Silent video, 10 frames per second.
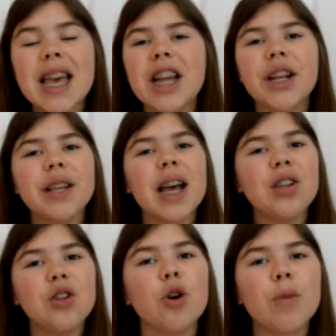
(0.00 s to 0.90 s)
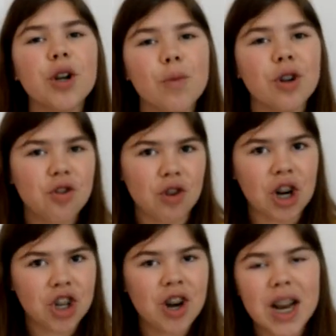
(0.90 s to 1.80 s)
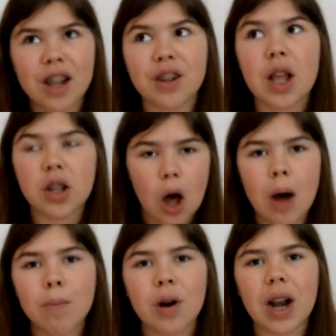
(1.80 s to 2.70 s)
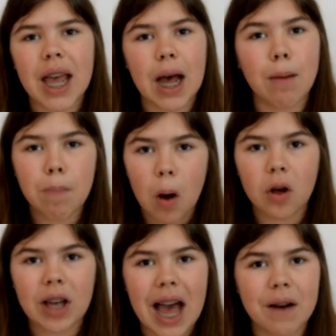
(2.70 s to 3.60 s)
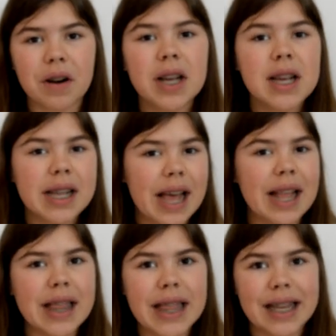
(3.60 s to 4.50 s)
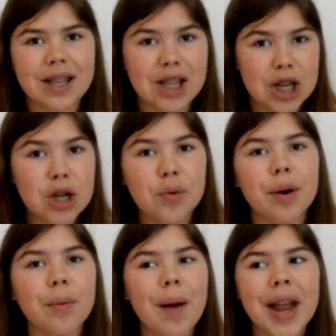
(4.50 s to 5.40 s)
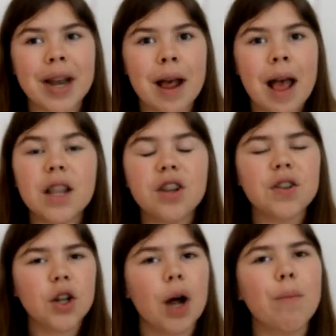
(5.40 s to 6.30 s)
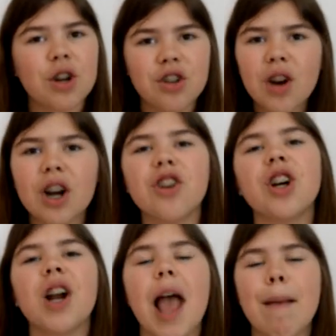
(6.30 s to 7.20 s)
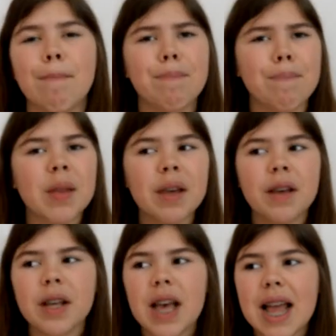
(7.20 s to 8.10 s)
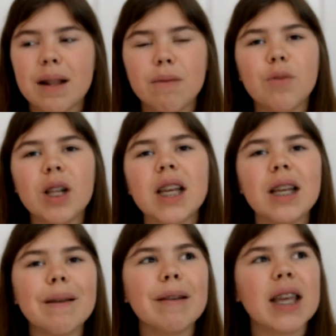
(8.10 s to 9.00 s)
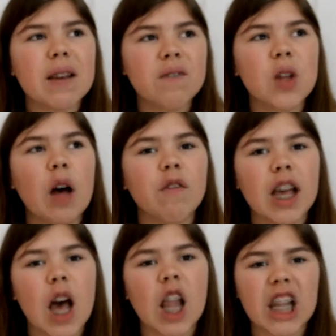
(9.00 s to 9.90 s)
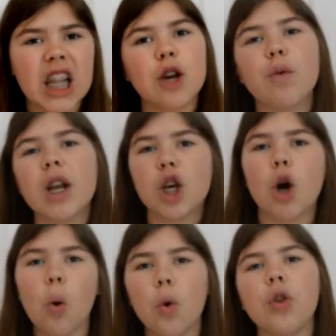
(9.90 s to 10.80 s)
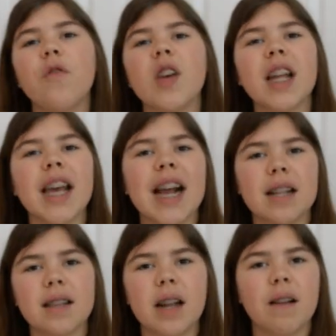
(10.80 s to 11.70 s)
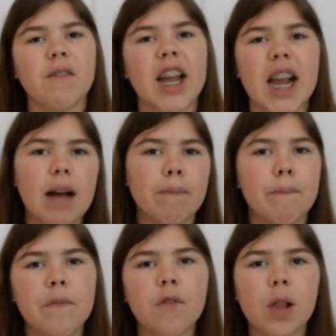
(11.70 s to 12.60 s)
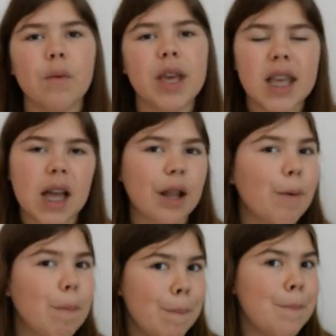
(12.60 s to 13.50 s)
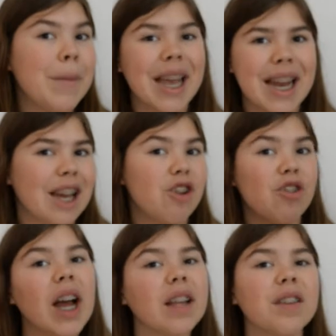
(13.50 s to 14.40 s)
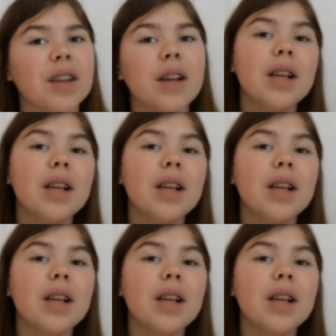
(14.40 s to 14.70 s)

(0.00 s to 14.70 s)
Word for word: It just has so much more structure and looks a lot more like a ball gown than this newer one. It's just a lot more structured, and it really gives off like a liquid gold feeling instead of like a flowy yellow picnic dress.